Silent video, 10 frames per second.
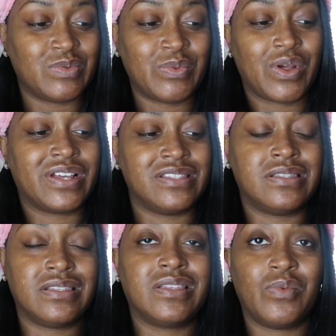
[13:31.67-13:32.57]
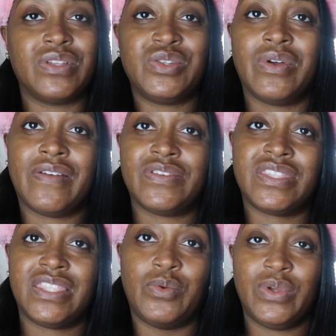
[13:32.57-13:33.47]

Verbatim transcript: we weren't consistent with doing everything that